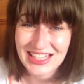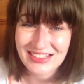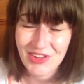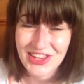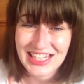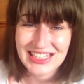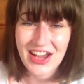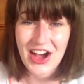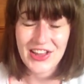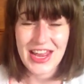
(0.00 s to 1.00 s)
what these
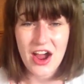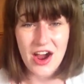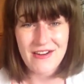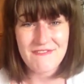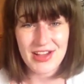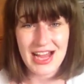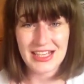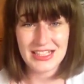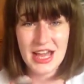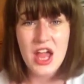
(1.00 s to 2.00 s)
are. They are, in
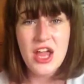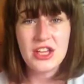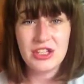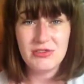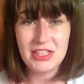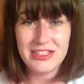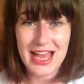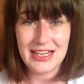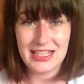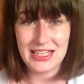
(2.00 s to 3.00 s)
fact, the Real
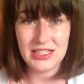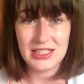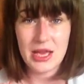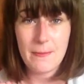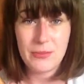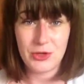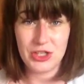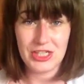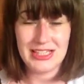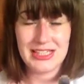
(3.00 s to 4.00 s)
Techniques
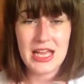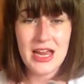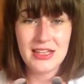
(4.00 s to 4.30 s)
brushes.